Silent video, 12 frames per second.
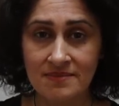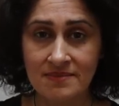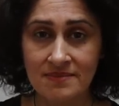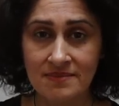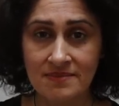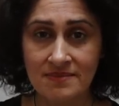
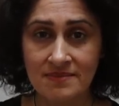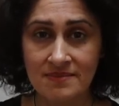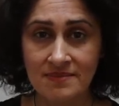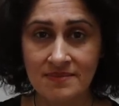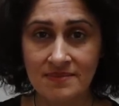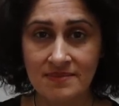
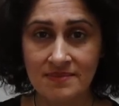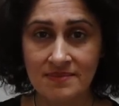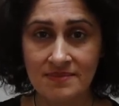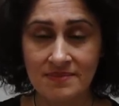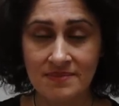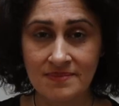
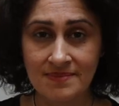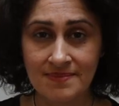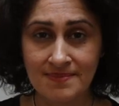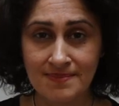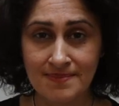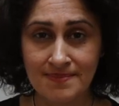
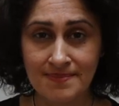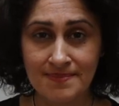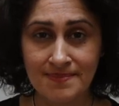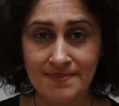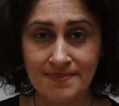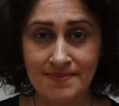
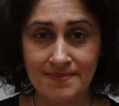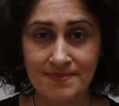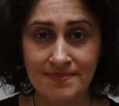(silence)